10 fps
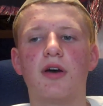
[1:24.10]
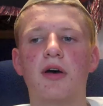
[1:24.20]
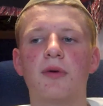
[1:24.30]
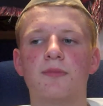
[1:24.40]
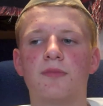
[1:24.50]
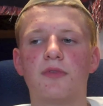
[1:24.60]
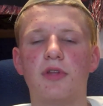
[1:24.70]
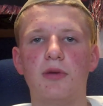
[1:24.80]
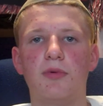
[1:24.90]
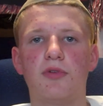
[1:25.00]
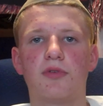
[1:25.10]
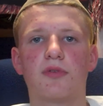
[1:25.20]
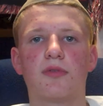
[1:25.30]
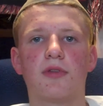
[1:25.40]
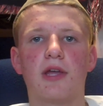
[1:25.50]
It
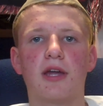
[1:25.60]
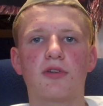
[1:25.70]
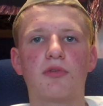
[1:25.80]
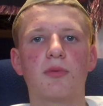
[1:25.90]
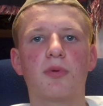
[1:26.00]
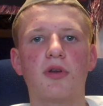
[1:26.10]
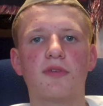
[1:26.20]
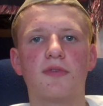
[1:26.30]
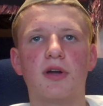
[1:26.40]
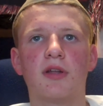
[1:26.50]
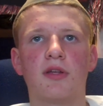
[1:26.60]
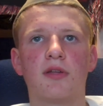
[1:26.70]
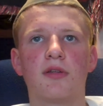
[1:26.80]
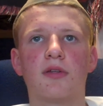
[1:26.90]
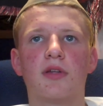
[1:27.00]
was actually pretty funny.
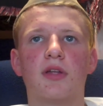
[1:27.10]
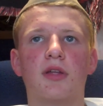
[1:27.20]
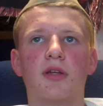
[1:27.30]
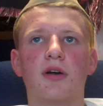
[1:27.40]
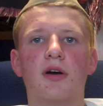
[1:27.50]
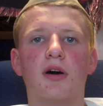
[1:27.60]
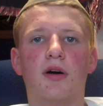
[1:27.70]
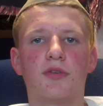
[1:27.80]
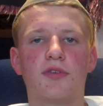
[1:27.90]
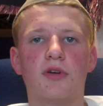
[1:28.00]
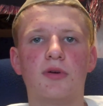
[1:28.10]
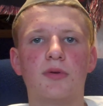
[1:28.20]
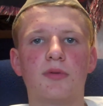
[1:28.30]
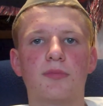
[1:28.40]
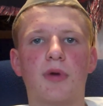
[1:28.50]

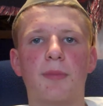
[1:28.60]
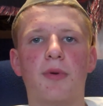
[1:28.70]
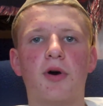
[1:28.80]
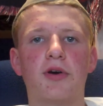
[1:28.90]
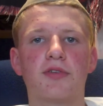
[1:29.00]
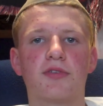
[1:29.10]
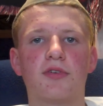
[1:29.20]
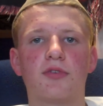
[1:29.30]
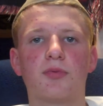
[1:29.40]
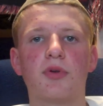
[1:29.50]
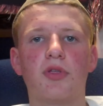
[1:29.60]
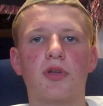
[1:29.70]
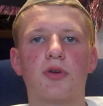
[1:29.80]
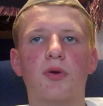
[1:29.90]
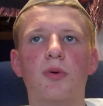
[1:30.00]
Also, my boss is
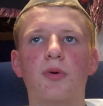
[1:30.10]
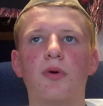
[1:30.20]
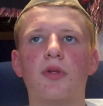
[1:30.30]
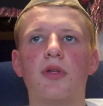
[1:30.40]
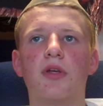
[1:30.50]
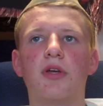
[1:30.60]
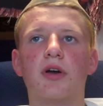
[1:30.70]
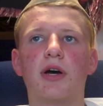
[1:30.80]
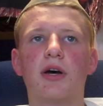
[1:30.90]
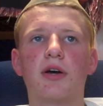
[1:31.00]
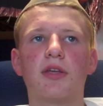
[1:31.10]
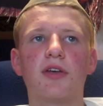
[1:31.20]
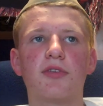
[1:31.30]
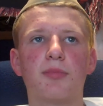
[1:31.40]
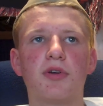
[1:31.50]
really cool.
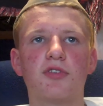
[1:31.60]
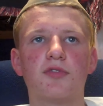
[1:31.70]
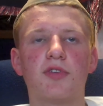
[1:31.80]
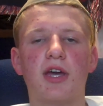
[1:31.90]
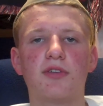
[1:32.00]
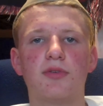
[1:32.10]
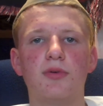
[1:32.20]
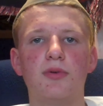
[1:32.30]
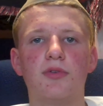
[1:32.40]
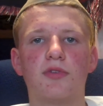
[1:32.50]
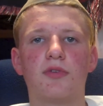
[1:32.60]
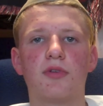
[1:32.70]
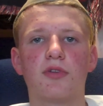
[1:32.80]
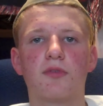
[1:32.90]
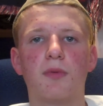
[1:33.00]
He has a bunch of tattoos and
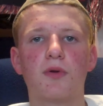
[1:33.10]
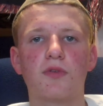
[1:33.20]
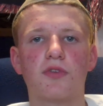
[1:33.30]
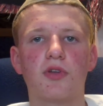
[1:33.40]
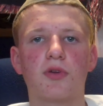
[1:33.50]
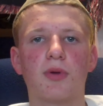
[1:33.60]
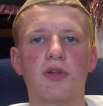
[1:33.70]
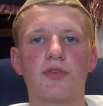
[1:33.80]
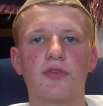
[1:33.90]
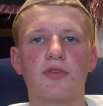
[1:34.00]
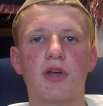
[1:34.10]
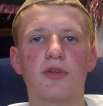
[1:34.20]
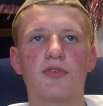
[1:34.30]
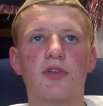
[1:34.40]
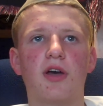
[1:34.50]
smokes cigarettes
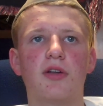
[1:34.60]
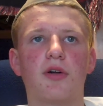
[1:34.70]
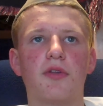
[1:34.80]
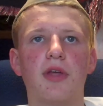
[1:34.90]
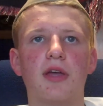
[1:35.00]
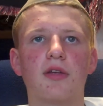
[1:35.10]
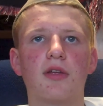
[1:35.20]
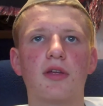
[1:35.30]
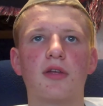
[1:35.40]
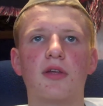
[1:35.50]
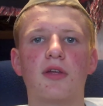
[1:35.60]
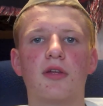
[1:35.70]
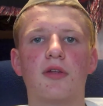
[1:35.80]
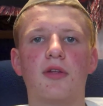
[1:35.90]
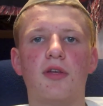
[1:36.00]
outside all day.
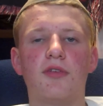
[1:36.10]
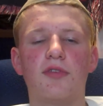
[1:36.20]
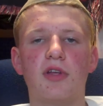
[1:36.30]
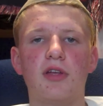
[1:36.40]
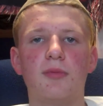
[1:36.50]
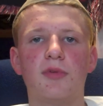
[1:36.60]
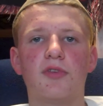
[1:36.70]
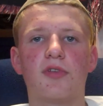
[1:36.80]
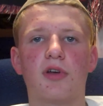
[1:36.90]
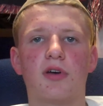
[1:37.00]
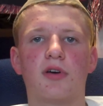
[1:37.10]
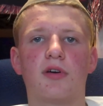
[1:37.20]
His name is,